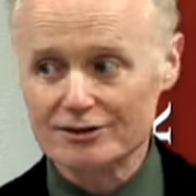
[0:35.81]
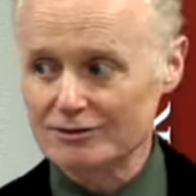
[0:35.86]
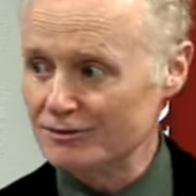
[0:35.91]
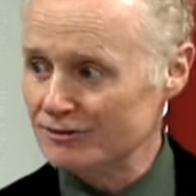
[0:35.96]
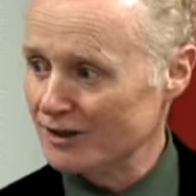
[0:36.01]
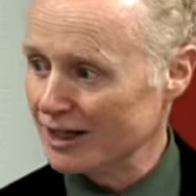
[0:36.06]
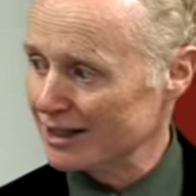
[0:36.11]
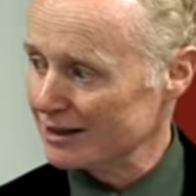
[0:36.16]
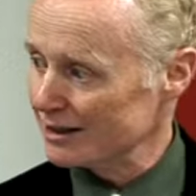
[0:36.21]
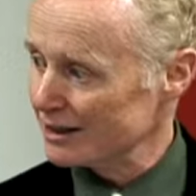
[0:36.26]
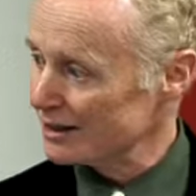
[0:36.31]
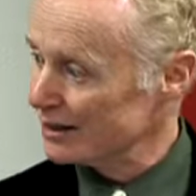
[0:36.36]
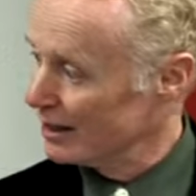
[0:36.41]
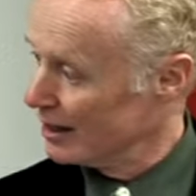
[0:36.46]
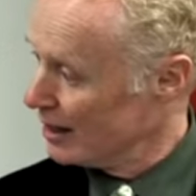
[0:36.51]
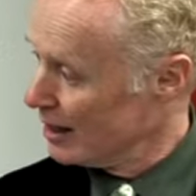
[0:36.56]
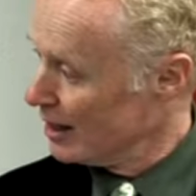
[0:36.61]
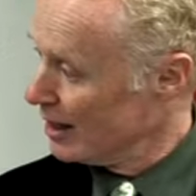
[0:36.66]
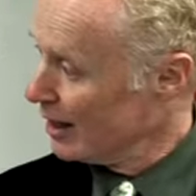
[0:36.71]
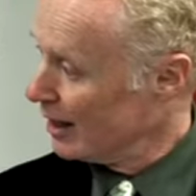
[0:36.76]
And finally,
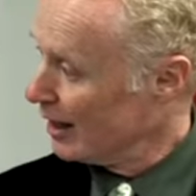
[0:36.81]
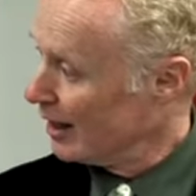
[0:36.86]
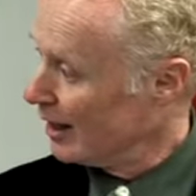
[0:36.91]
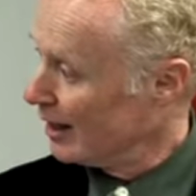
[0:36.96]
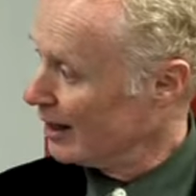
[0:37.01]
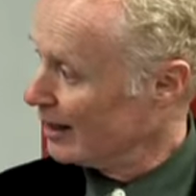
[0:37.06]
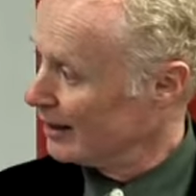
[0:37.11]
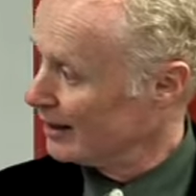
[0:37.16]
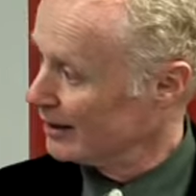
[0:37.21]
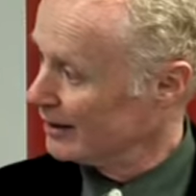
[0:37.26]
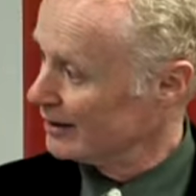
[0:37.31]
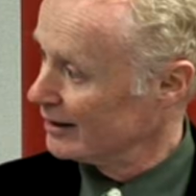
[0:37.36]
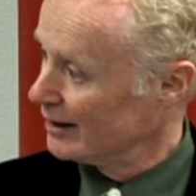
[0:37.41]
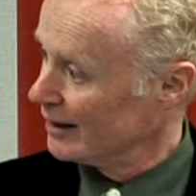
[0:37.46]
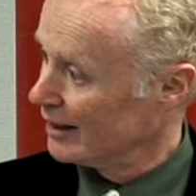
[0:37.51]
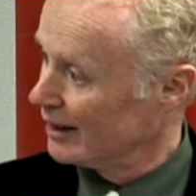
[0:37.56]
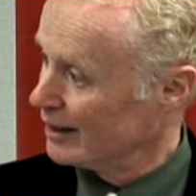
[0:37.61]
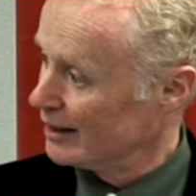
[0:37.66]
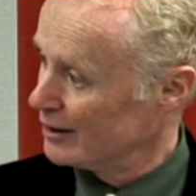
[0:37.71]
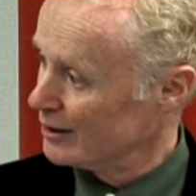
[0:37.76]

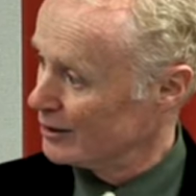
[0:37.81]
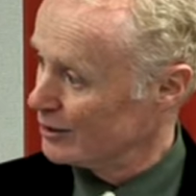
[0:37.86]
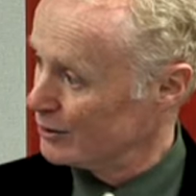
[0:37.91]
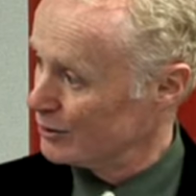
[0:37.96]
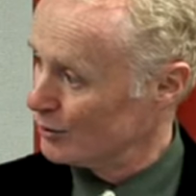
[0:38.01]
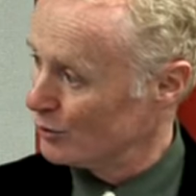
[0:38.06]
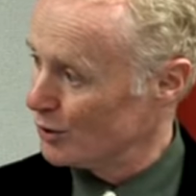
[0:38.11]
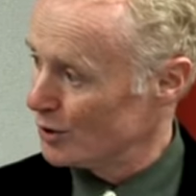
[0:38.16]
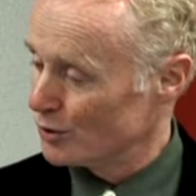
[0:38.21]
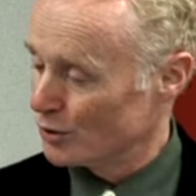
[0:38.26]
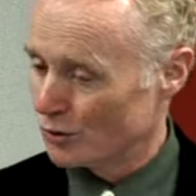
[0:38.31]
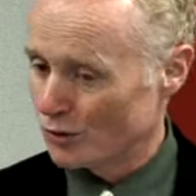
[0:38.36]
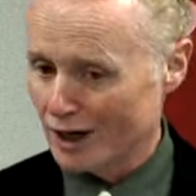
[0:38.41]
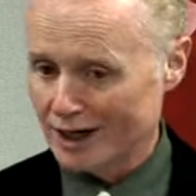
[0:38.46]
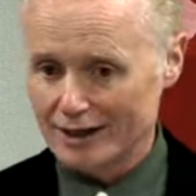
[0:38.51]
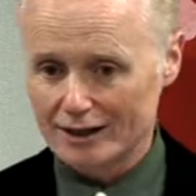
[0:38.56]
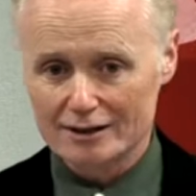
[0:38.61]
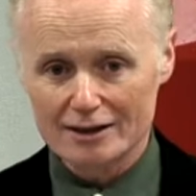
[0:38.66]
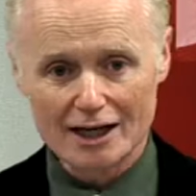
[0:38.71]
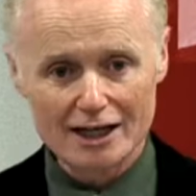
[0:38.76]
we were
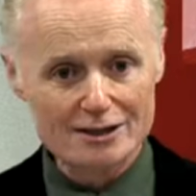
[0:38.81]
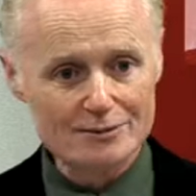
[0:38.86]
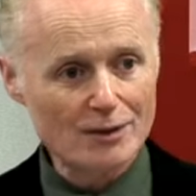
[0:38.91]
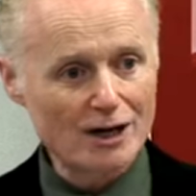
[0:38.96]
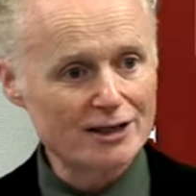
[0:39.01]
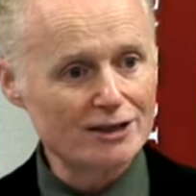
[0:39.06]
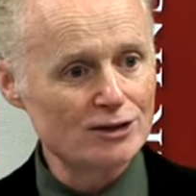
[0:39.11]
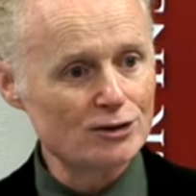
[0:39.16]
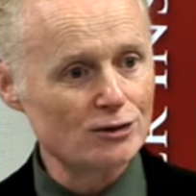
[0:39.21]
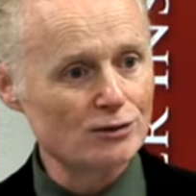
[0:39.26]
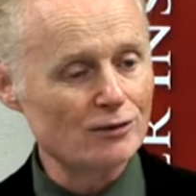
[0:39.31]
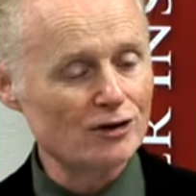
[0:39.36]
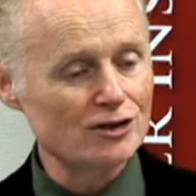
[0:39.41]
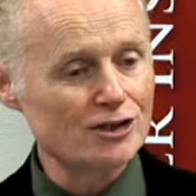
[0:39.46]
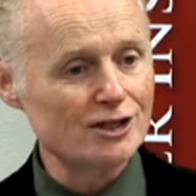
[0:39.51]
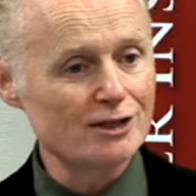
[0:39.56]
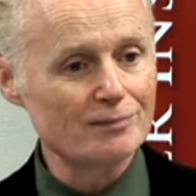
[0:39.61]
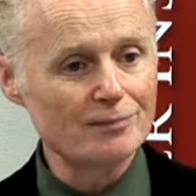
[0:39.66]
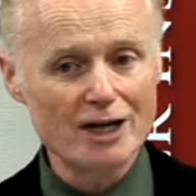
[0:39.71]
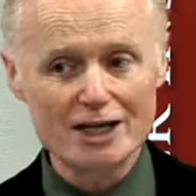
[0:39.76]
recognized by the
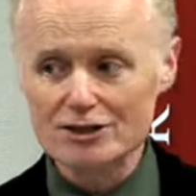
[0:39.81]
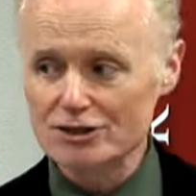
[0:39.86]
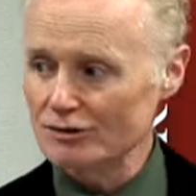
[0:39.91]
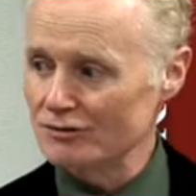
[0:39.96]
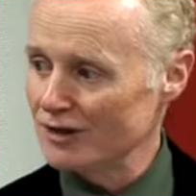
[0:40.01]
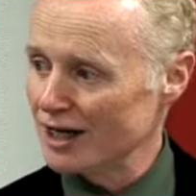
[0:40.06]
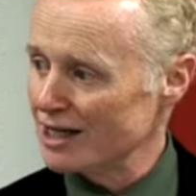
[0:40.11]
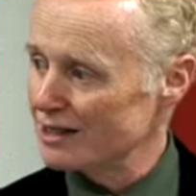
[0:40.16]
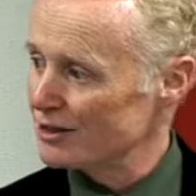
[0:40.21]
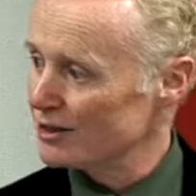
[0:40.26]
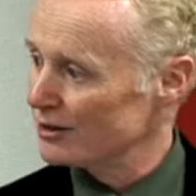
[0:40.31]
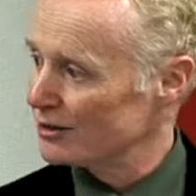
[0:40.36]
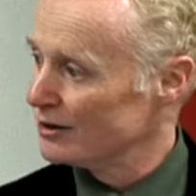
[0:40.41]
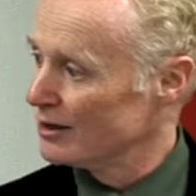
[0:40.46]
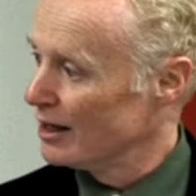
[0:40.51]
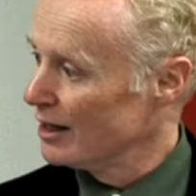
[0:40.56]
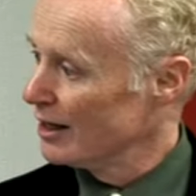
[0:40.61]
University of Pennsylvania